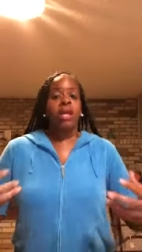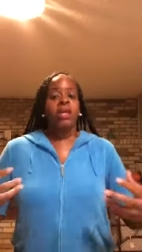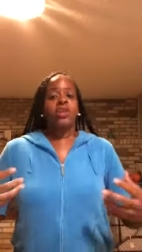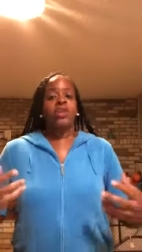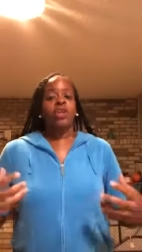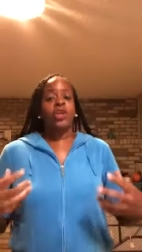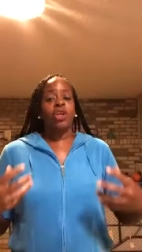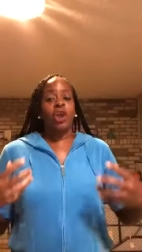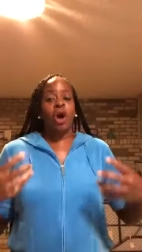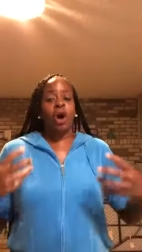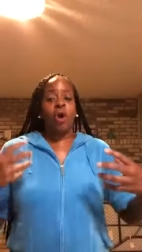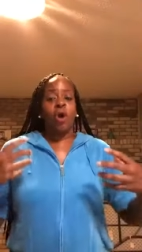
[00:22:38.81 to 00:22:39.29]

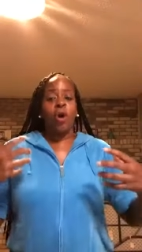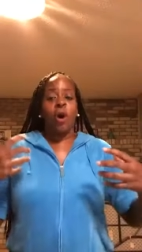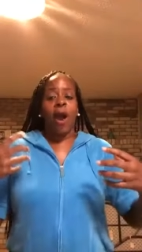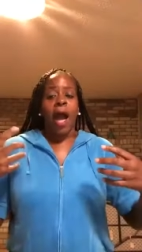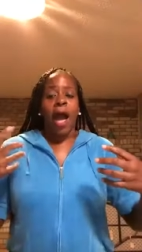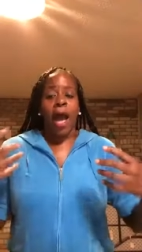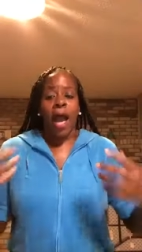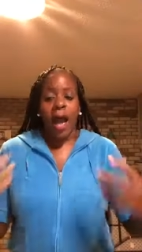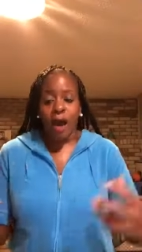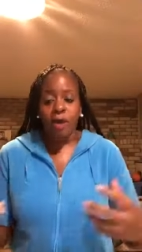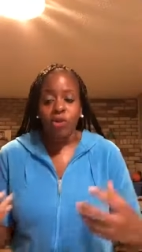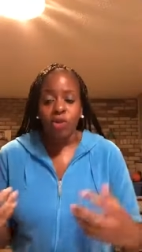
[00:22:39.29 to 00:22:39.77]
you know,
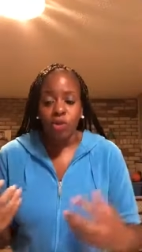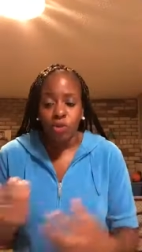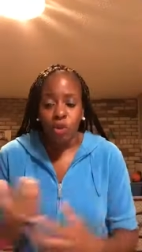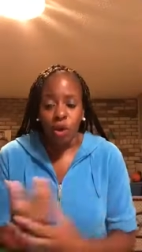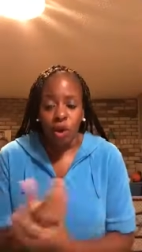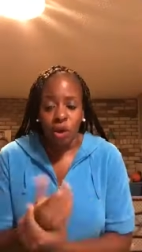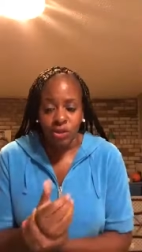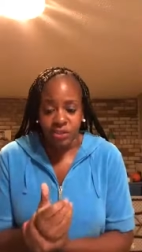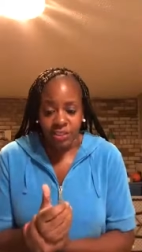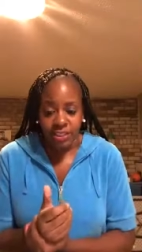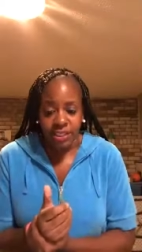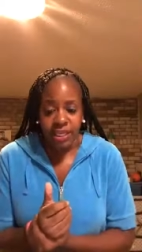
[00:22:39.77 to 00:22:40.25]
how you
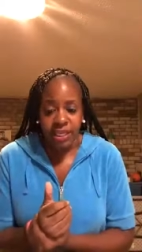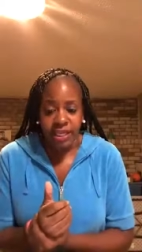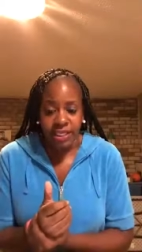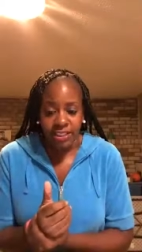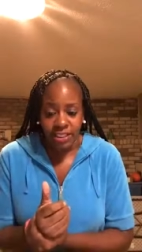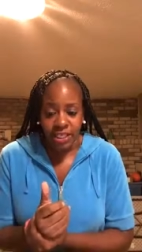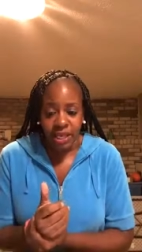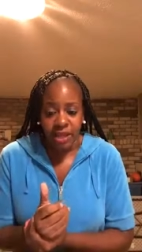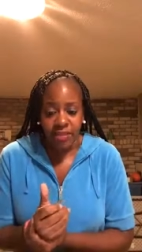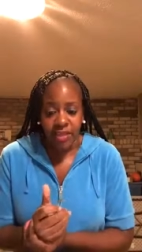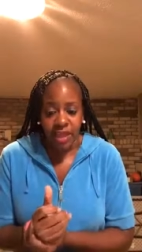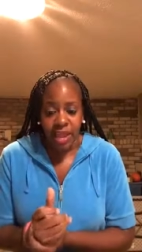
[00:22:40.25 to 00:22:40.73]
all see
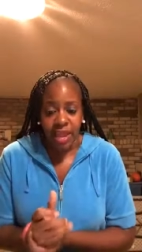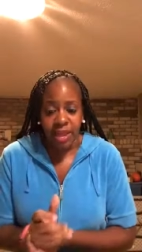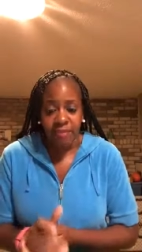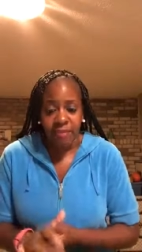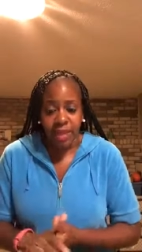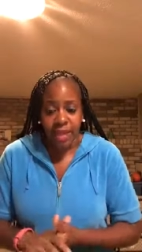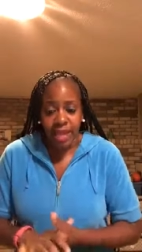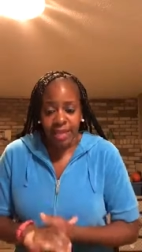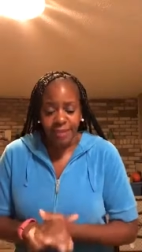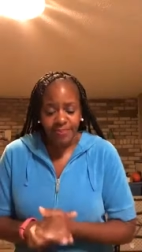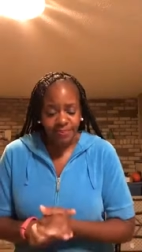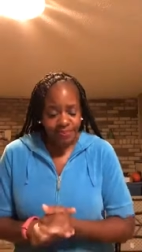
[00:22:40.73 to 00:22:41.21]
each other.
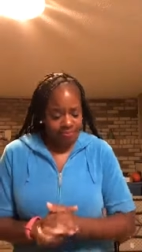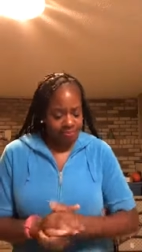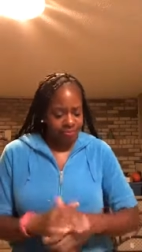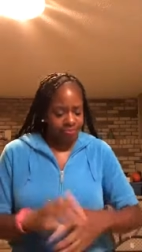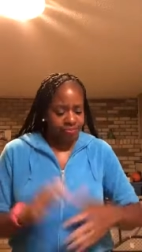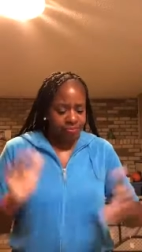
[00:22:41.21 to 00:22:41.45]
Amen.